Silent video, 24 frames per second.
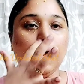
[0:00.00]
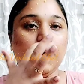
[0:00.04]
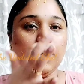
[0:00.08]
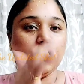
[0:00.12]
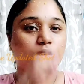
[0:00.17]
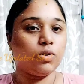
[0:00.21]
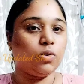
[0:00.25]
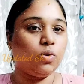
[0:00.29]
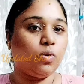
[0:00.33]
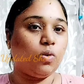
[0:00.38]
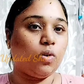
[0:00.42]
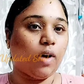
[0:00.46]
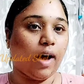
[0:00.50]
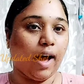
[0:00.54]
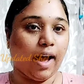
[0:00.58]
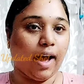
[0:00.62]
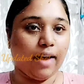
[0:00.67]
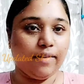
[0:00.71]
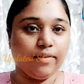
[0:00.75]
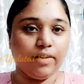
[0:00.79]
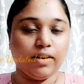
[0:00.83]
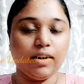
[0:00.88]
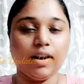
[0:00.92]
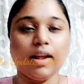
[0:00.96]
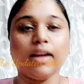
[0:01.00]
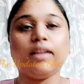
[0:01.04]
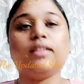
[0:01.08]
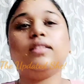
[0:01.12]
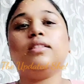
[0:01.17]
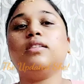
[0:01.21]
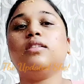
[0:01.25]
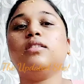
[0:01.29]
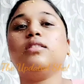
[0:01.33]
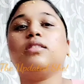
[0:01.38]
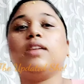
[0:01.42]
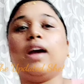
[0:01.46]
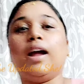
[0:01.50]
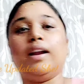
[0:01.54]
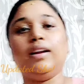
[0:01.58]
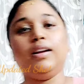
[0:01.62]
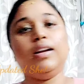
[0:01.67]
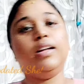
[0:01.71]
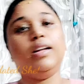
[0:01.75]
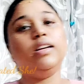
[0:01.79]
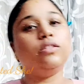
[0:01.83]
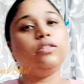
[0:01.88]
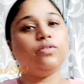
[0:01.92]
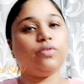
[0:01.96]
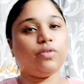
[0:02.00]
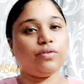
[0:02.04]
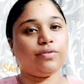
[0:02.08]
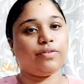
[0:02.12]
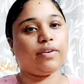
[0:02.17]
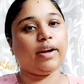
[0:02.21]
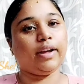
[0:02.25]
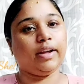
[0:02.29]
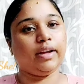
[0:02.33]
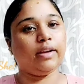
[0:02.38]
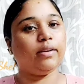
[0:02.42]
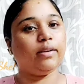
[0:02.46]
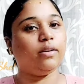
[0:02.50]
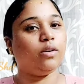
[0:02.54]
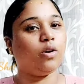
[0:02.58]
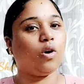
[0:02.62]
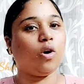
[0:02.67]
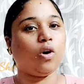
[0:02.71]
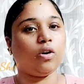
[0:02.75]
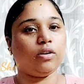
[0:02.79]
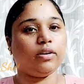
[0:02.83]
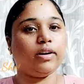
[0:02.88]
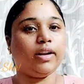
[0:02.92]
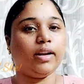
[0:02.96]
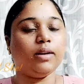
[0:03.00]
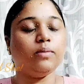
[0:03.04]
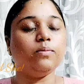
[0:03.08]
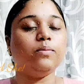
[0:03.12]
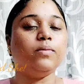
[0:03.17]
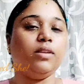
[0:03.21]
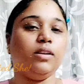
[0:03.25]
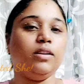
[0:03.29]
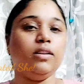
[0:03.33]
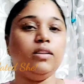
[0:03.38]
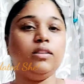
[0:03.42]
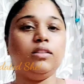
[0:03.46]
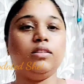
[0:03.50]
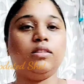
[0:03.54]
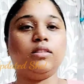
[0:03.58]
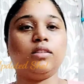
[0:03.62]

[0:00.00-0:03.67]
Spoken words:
So have it like this at least for 5 or 10 minutes,